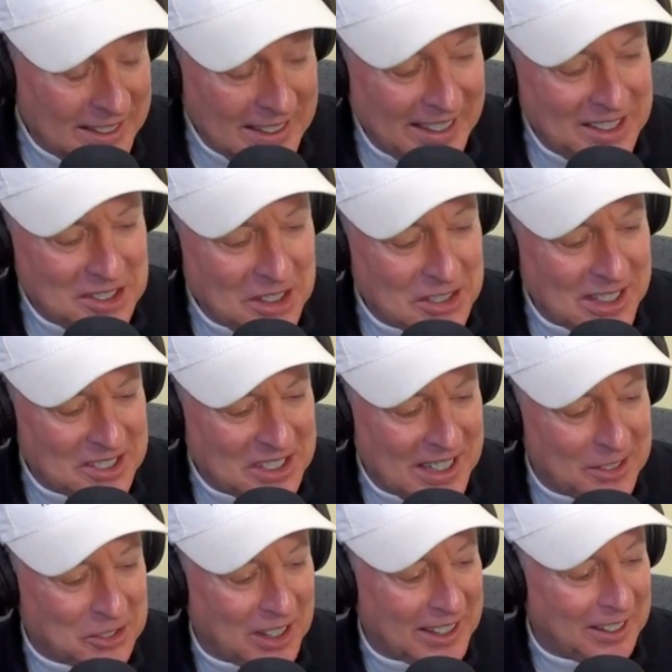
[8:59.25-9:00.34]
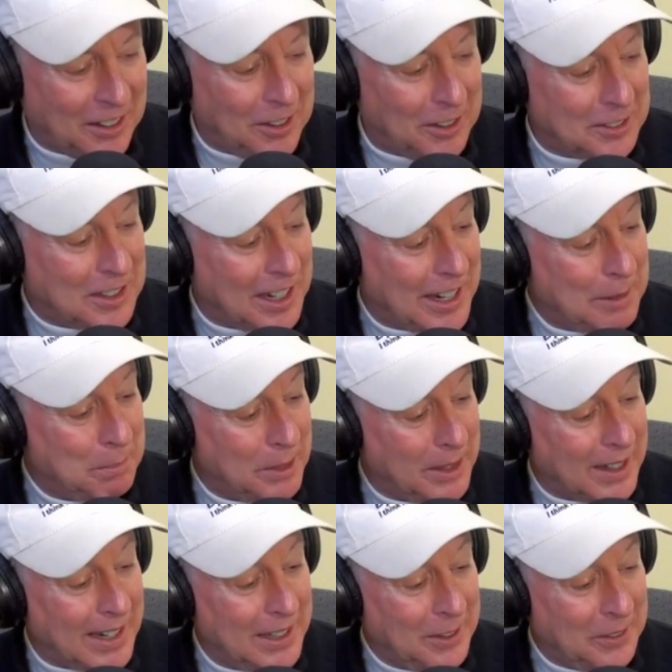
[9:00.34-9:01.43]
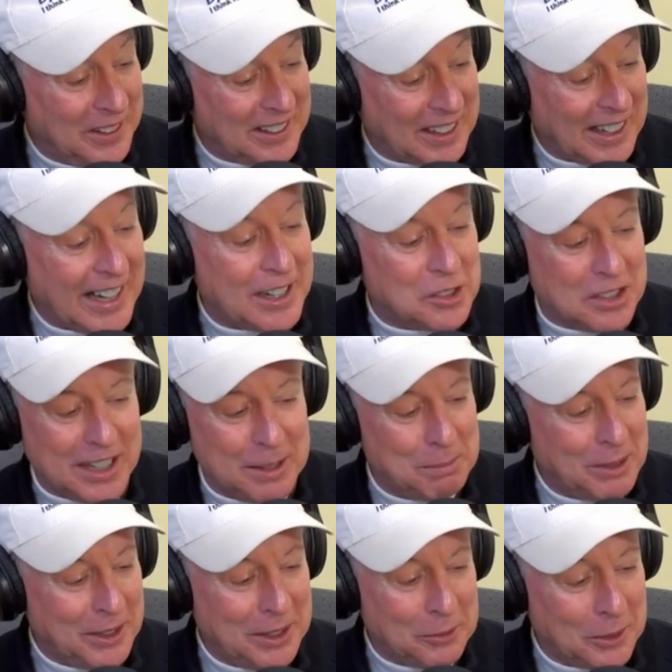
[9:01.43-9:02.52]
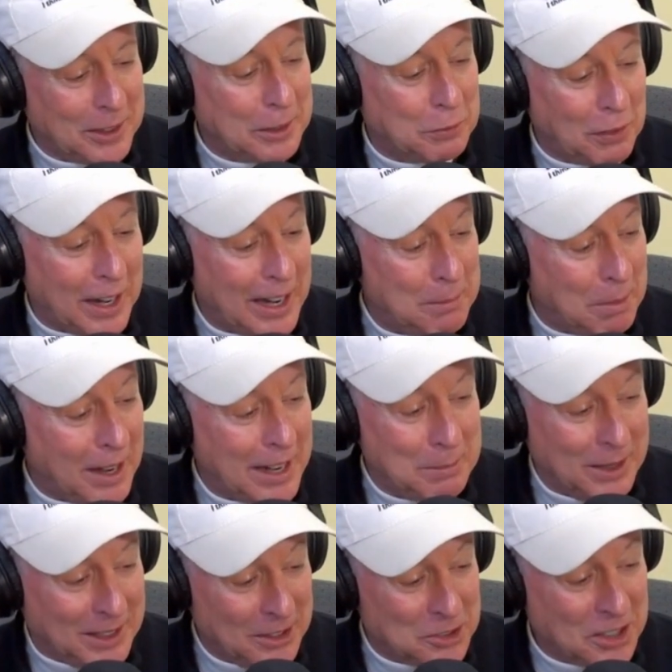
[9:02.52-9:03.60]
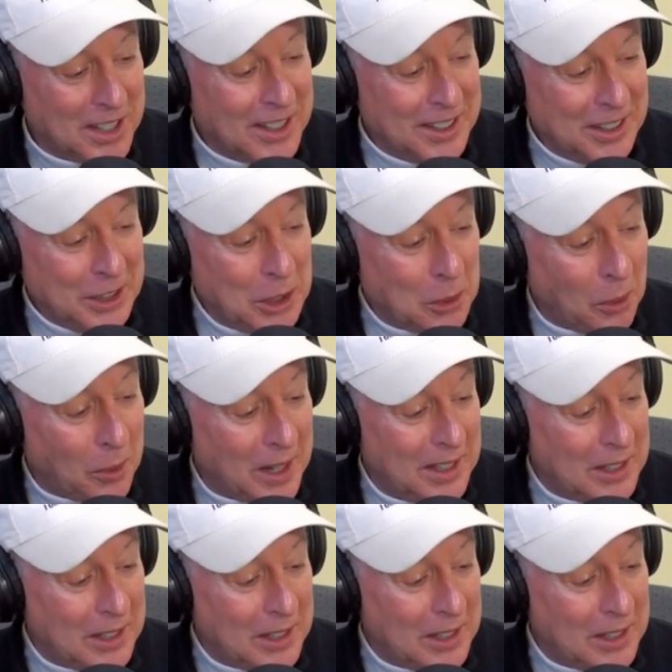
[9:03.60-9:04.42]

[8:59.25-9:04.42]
Now, he says that sounds like a long time, but I hear that the last 10 million really fly by because you already